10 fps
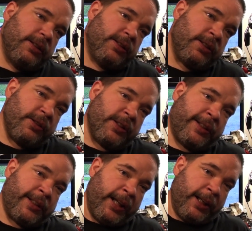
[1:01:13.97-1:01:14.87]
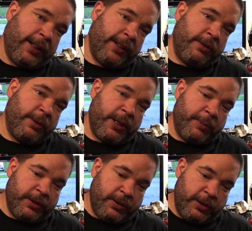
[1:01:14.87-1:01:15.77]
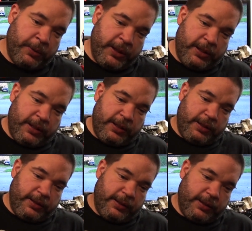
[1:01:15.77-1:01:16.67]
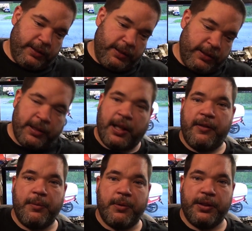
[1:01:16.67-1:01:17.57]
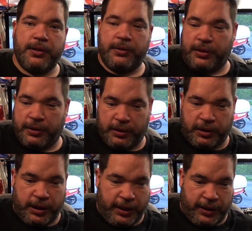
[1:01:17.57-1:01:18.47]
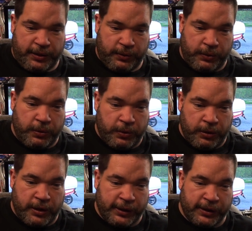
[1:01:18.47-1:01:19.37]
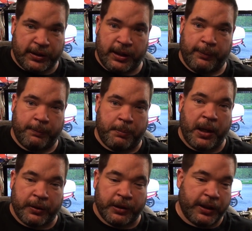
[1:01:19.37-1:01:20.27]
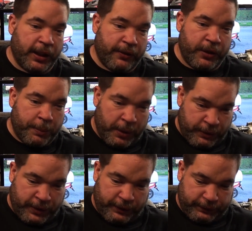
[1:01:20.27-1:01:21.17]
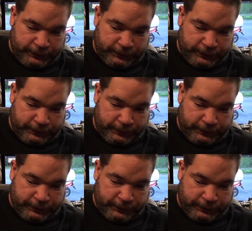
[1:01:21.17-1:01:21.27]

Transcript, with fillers: So I think the only way I'm going to do it is to get rid of one of those chairs. Or I'll just say bugger it and get rid of both.